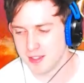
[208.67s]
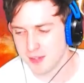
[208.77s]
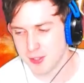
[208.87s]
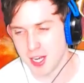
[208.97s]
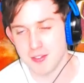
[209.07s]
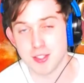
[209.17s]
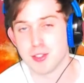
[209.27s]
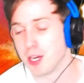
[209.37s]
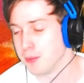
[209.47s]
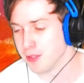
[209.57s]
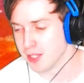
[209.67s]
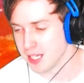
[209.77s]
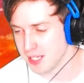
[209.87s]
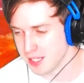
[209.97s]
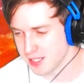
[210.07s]
if you're having trouble,
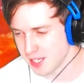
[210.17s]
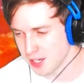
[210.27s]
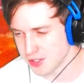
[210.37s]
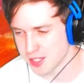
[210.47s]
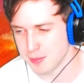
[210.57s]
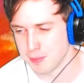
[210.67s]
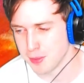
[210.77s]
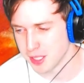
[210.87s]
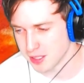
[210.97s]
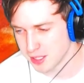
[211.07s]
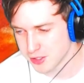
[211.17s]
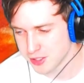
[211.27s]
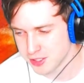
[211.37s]
his dodges come in pretty clutch.